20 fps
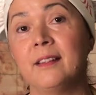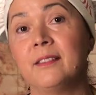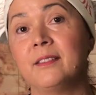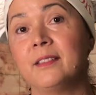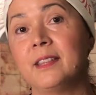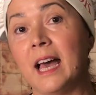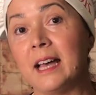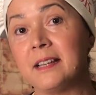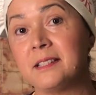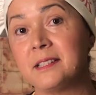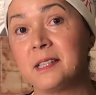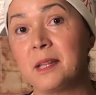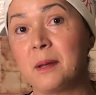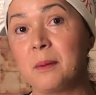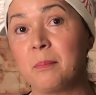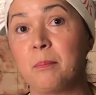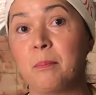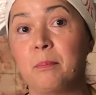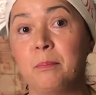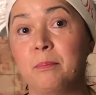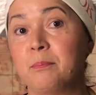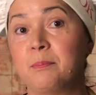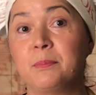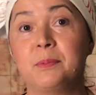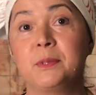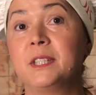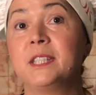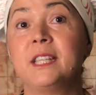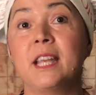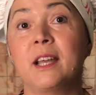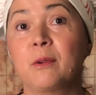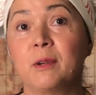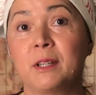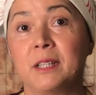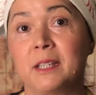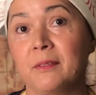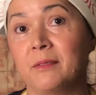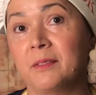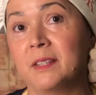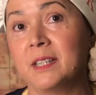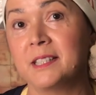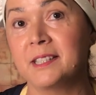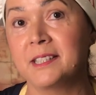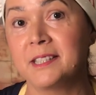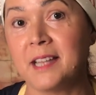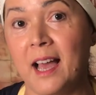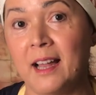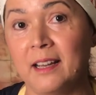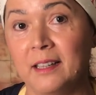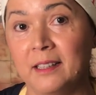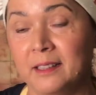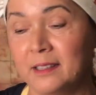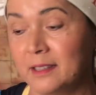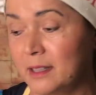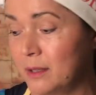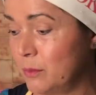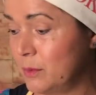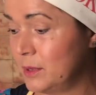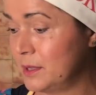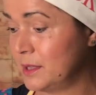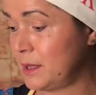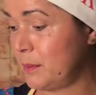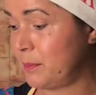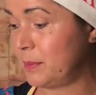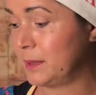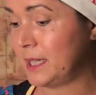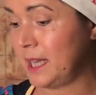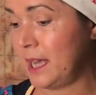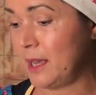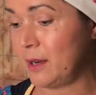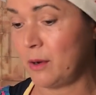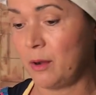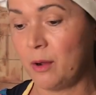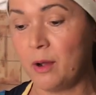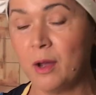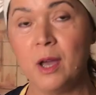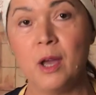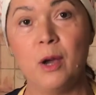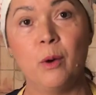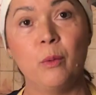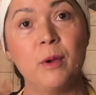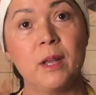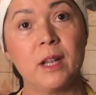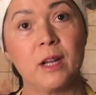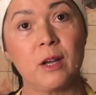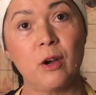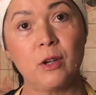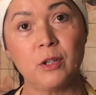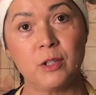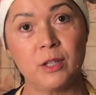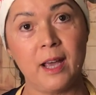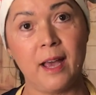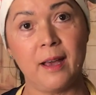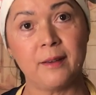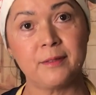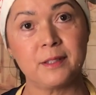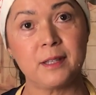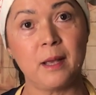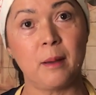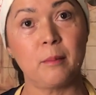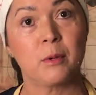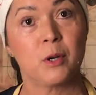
That's the secret of this salad with the potato. We are going to have some